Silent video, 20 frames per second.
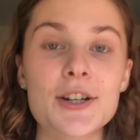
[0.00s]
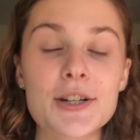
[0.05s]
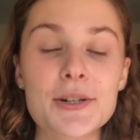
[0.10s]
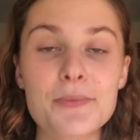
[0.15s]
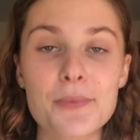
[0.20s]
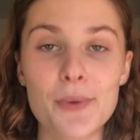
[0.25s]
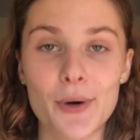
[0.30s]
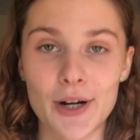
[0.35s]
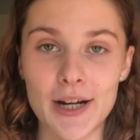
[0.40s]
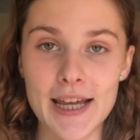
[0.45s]

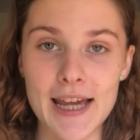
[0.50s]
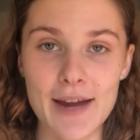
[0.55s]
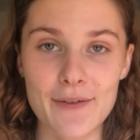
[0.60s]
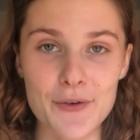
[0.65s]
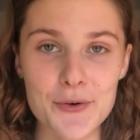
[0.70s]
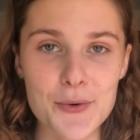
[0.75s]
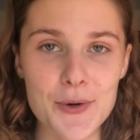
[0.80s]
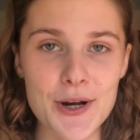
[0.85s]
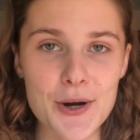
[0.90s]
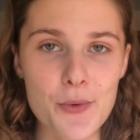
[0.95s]
Good morning
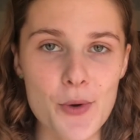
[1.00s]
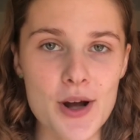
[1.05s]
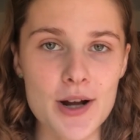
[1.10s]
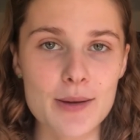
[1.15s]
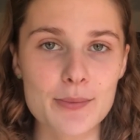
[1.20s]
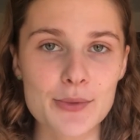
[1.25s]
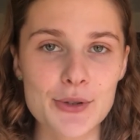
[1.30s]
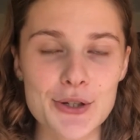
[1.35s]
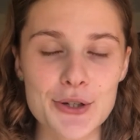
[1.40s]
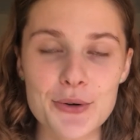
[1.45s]
everyone,
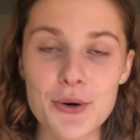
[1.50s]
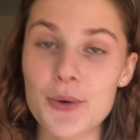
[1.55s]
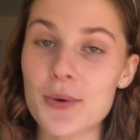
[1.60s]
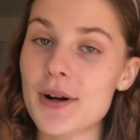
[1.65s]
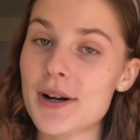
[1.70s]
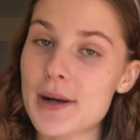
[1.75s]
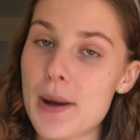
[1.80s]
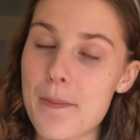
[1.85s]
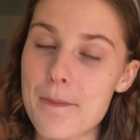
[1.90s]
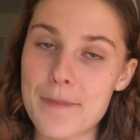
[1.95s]
welcome to or
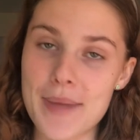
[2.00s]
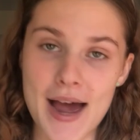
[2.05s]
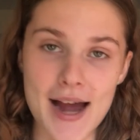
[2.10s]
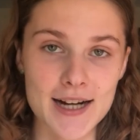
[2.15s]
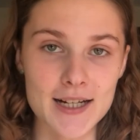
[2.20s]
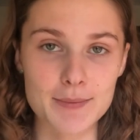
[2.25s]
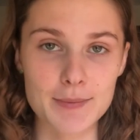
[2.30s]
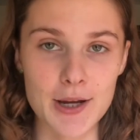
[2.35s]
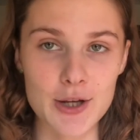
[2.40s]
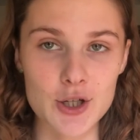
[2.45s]
welcome
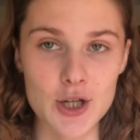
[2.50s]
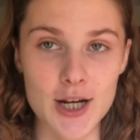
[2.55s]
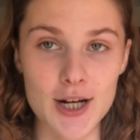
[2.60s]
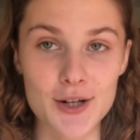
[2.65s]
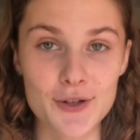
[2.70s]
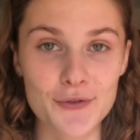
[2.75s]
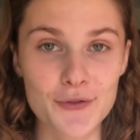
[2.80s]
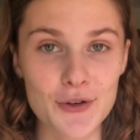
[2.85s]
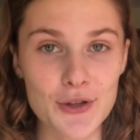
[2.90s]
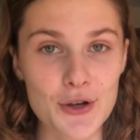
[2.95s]
back to my
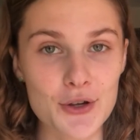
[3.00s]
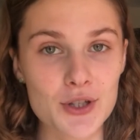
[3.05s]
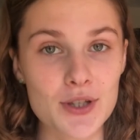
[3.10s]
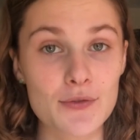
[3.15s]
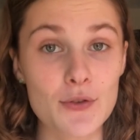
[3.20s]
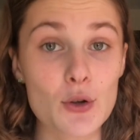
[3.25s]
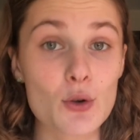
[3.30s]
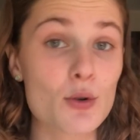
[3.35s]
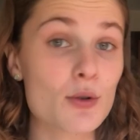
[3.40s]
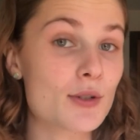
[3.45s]
channel. For those
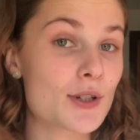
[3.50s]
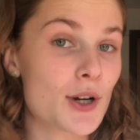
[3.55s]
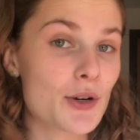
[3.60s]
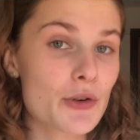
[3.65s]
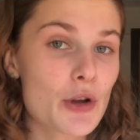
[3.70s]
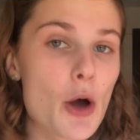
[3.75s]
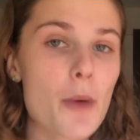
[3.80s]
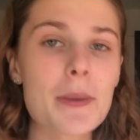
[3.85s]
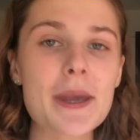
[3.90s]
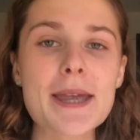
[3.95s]
of you who don't
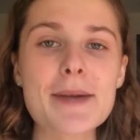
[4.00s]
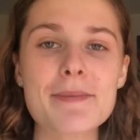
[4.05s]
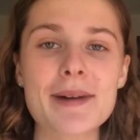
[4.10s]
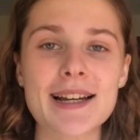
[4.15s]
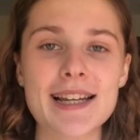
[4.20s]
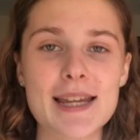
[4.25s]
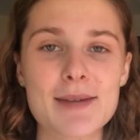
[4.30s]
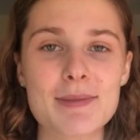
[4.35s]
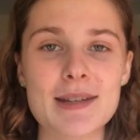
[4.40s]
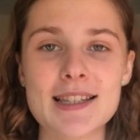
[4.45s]
know me,
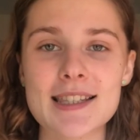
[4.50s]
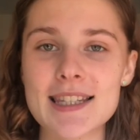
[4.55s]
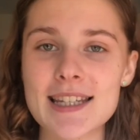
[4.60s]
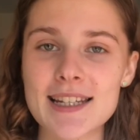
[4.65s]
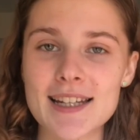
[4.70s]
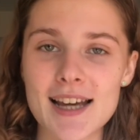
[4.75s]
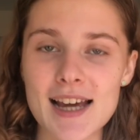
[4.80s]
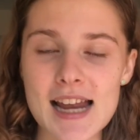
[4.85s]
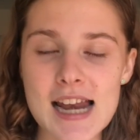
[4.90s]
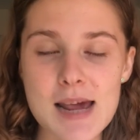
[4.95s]
my name is
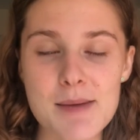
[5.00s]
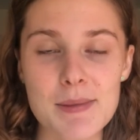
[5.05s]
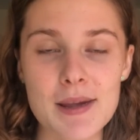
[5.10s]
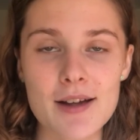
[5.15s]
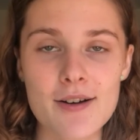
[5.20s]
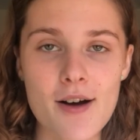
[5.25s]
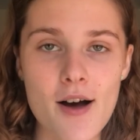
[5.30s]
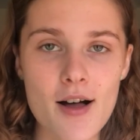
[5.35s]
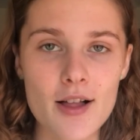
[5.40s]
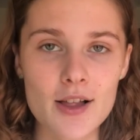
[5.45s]
Lena and I
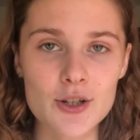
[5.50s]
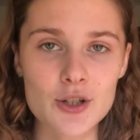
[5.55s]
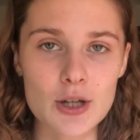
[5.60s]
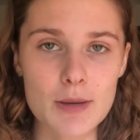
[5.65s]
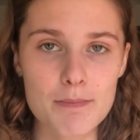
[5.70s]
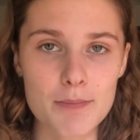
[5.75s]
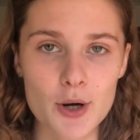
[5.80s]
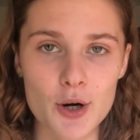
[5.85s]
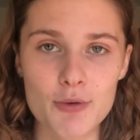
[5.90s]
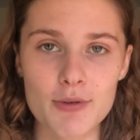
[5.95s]
make college
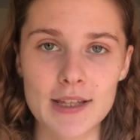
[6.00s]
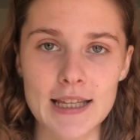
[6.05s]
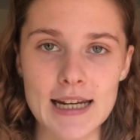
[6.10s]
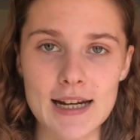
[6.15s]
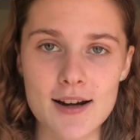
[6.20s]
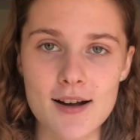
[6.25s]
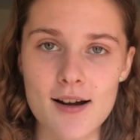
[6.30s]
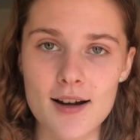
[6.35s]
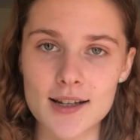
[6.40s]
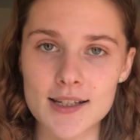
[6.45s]
and book
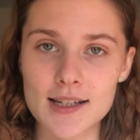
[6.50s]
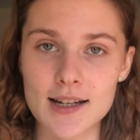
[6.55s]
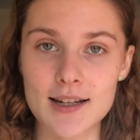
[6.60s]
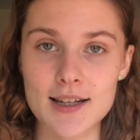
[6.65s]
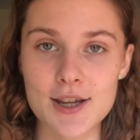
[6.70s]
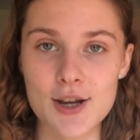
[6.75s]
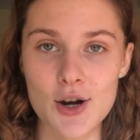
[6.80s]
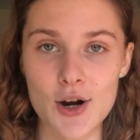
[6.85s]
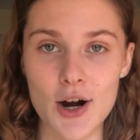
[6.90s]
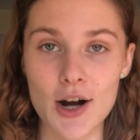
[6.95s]
related content
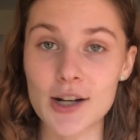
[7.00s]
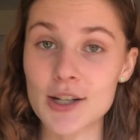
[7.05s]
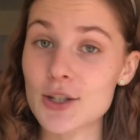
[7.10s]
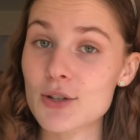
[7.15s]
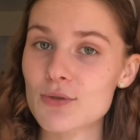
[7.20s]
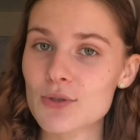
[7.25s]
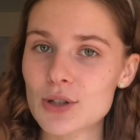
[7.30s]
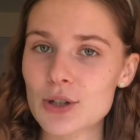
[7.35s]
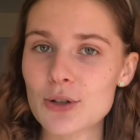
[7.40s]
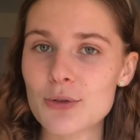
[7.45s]
here on
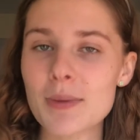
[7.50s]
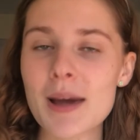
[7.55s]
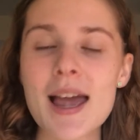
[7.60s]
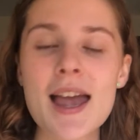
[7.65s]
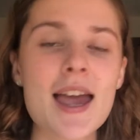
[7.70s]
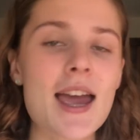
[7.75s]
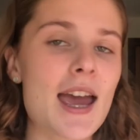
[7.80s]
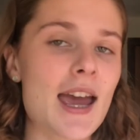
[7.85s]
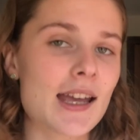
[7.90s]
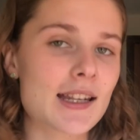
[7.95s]
YouTube
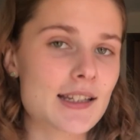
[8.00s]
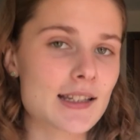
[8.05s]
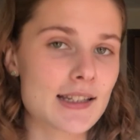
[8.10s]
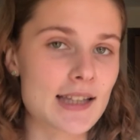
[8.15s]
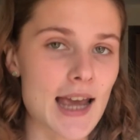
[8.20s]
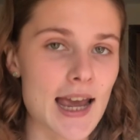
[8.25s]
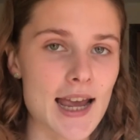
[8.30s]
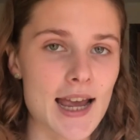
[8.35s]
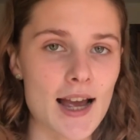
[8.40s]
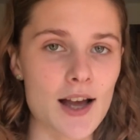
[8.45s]
and
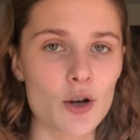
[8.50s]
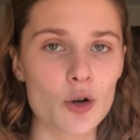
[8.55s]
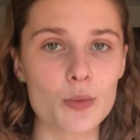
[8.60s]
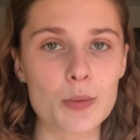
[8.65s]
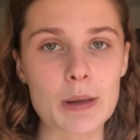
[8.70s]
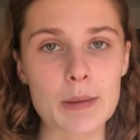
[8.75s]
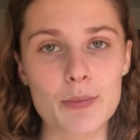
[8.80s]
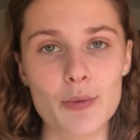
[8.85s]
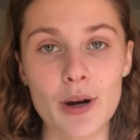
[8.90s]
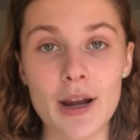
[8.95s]
today I will
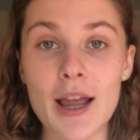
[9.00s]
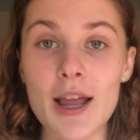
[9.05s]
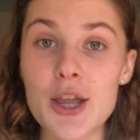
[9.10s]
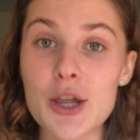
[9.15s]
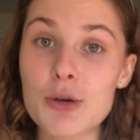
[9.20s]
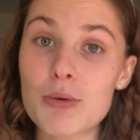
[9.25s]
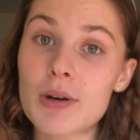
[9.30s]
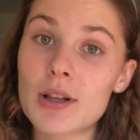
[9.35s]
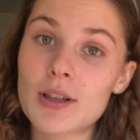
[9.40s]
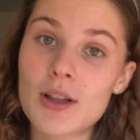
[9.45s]
be bringing
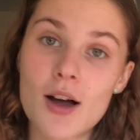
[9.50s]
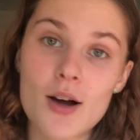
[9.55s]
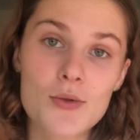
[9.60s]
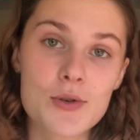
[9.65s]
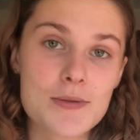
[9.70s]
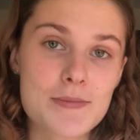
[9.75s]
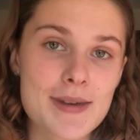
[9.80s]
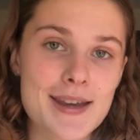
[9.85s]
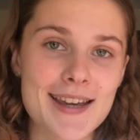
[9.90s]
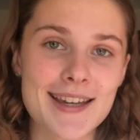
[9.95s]
you along
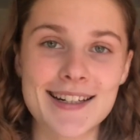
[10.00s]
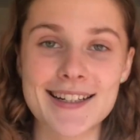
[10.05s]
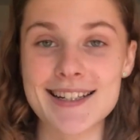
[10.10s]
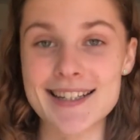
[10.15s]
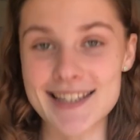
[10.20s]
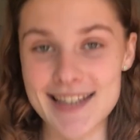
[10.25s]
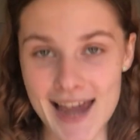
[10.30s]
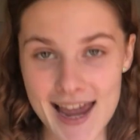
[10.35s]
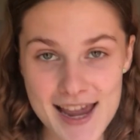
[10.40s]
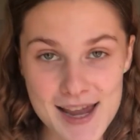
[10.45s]
with me in a
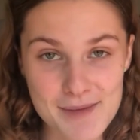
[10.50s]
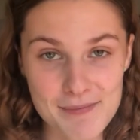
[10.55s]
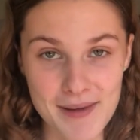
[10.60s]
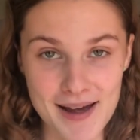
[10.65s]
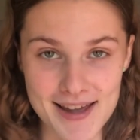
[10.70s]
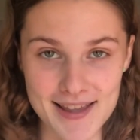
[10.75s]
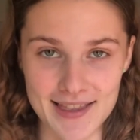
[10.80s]
day in my